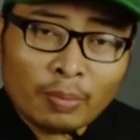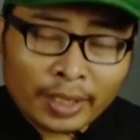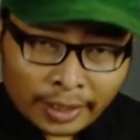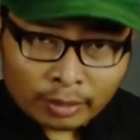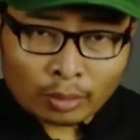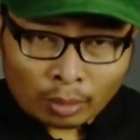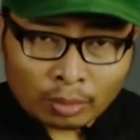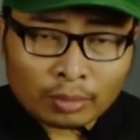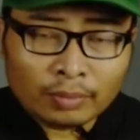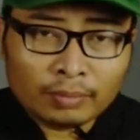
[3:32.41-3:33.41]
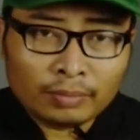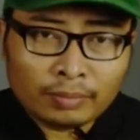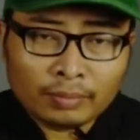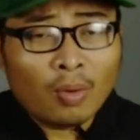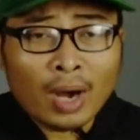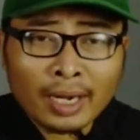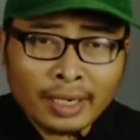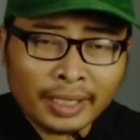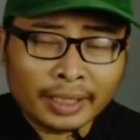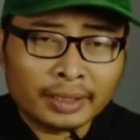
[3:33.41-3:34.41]
breakthrough.
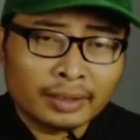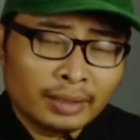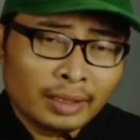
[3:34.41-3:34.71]
One day,